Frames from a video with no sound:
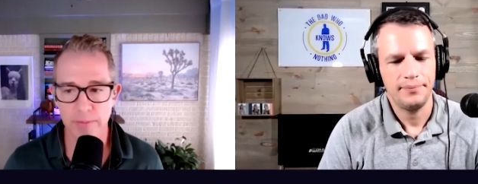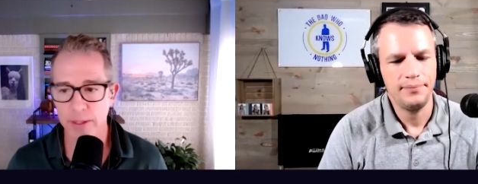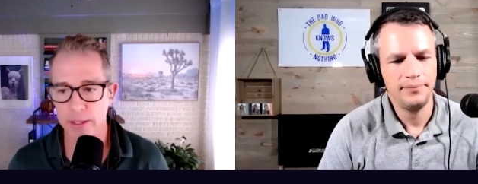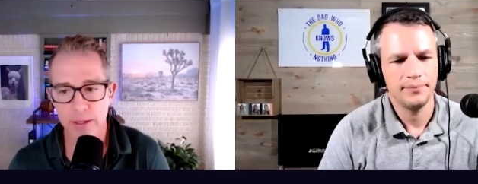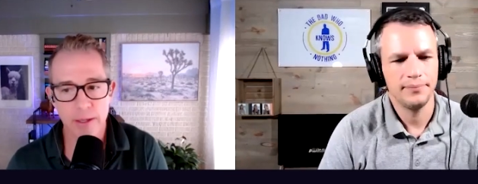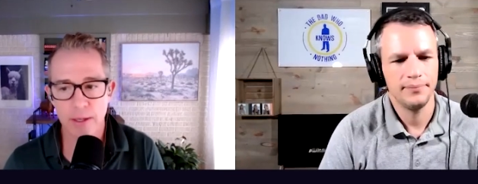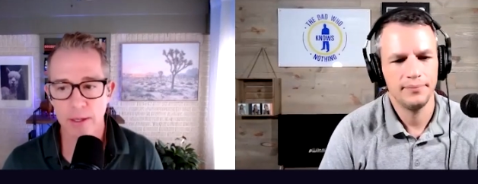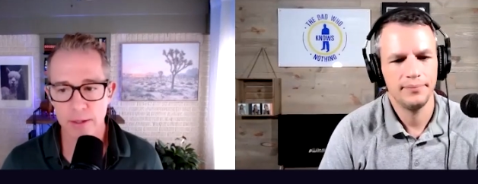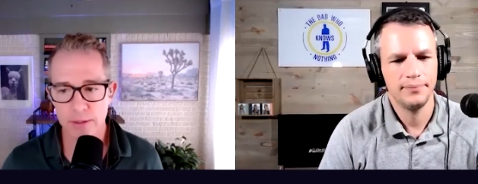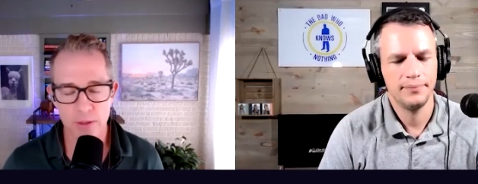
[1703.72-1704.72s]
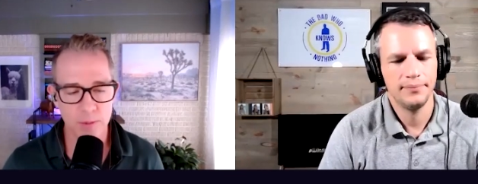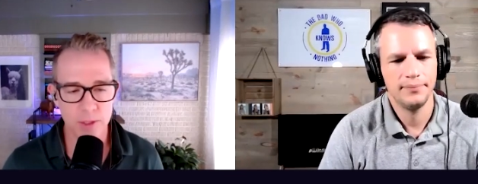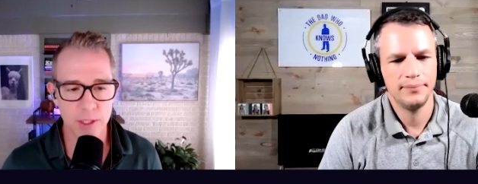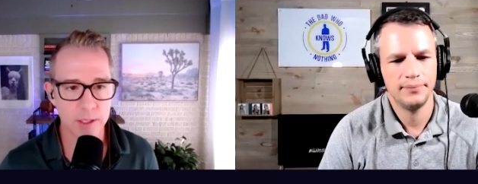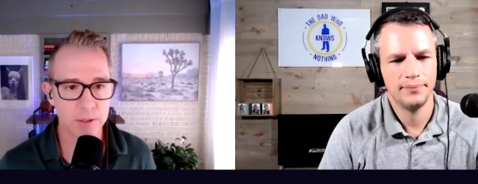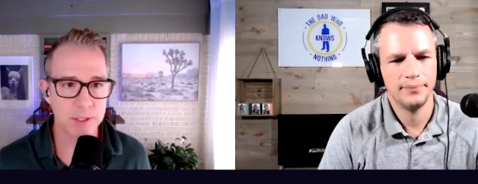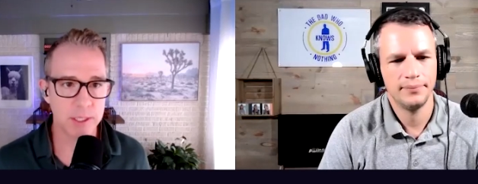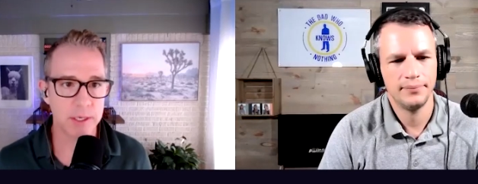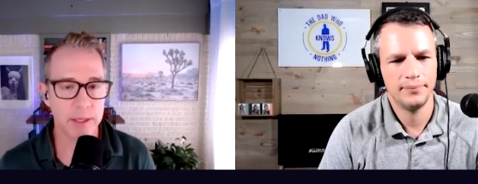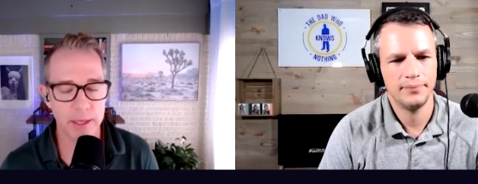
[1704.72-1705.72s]
Speaker 1: I mean, there's so much that goes
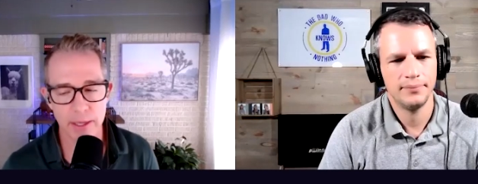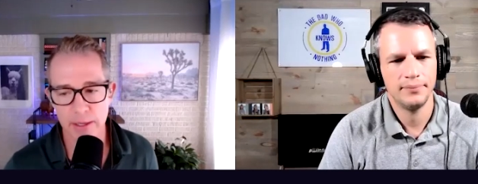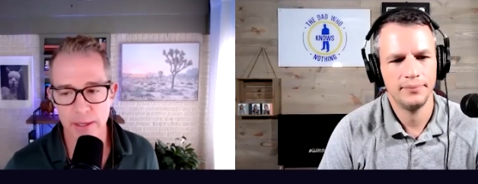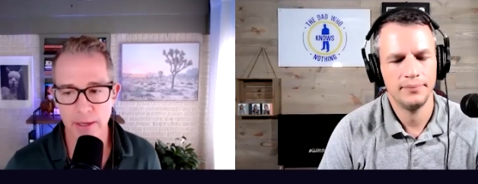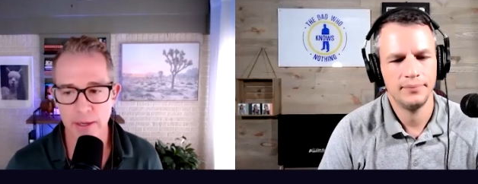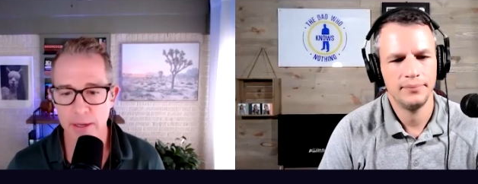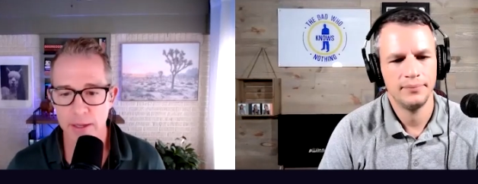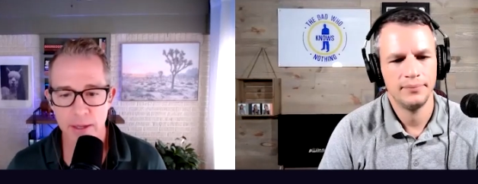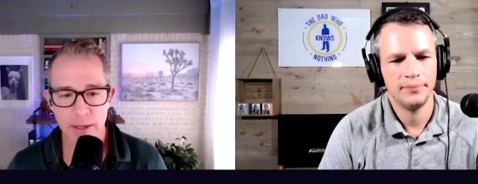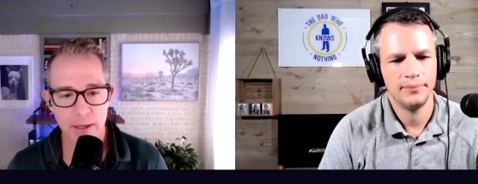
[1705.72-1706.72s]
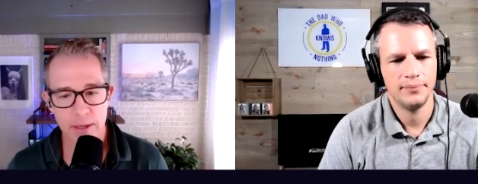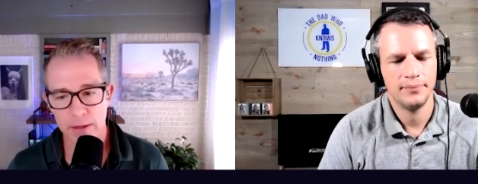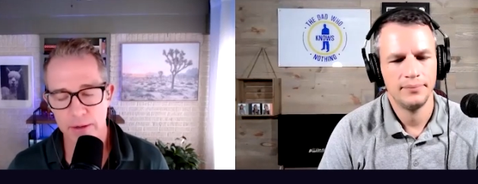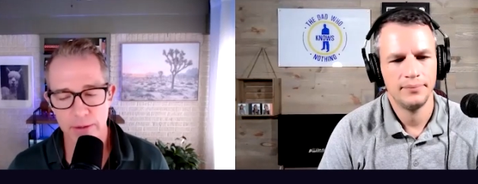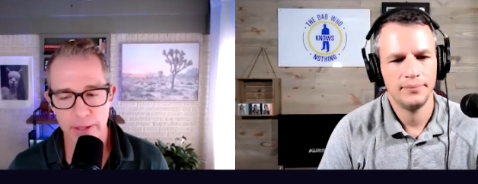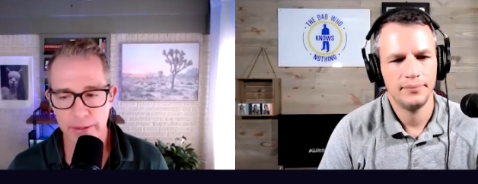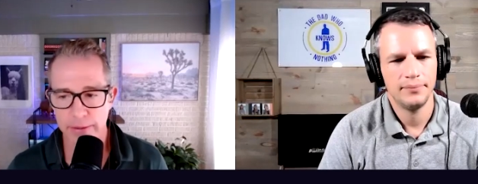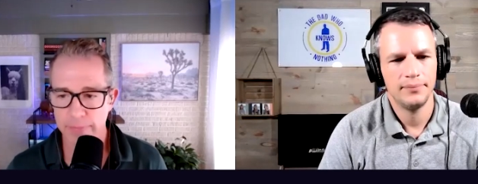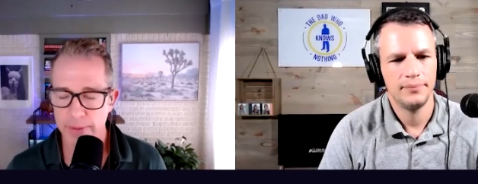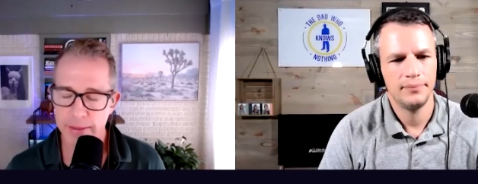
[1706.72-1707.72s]
into that, and you know, like
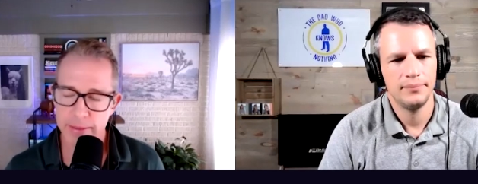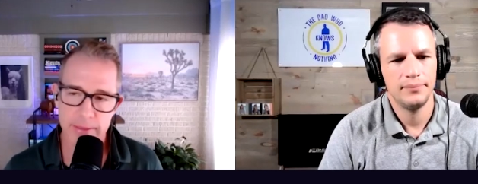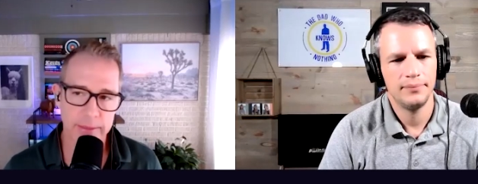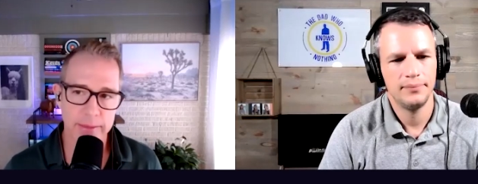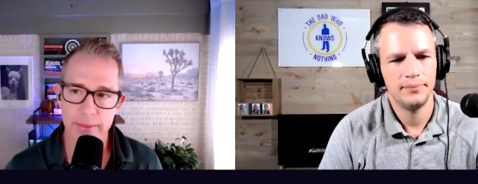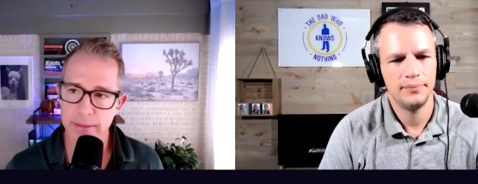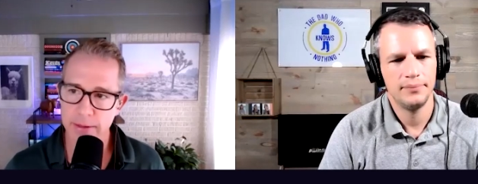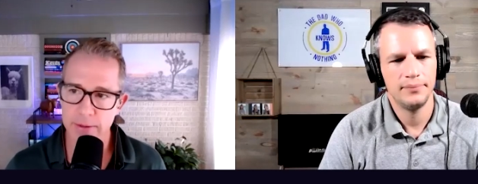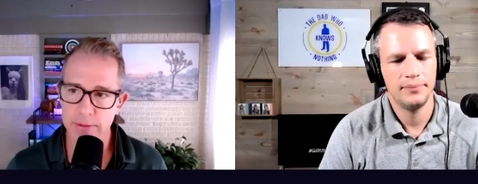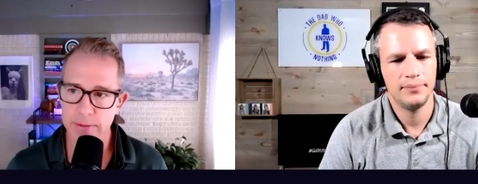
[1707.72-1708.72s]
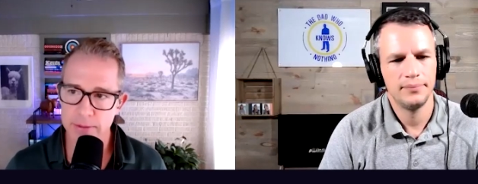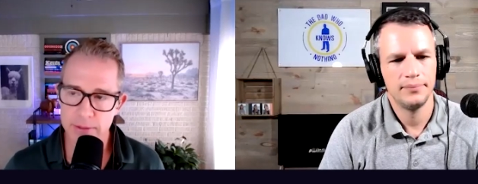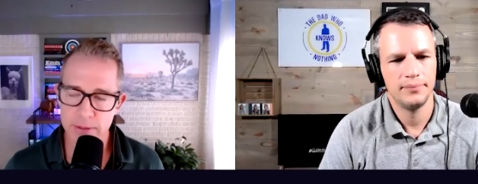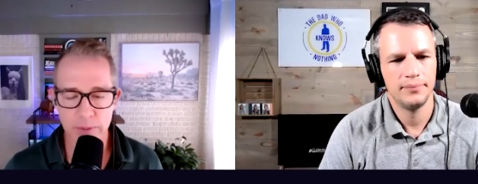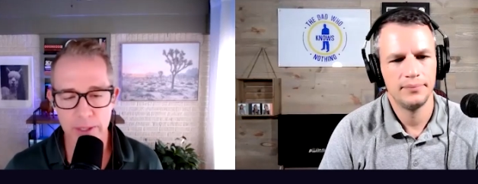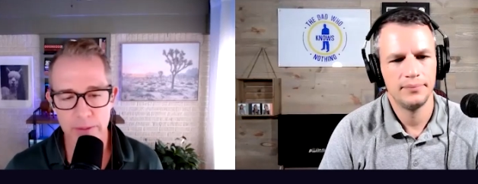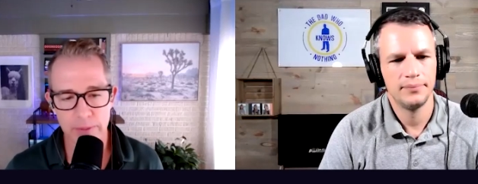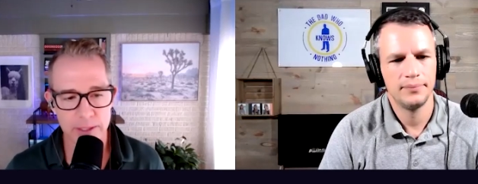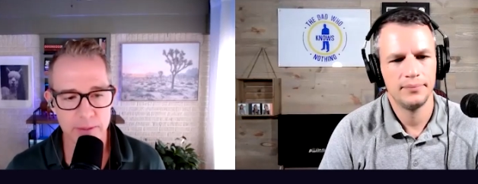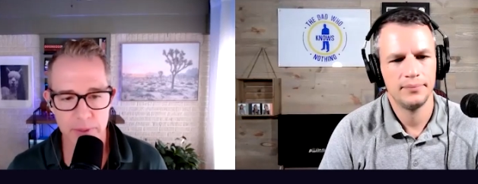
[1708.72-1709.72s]
man, there are so many
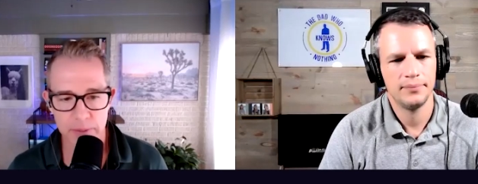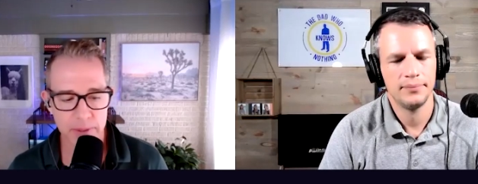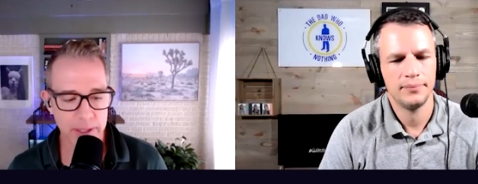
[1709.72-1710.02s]
amazing people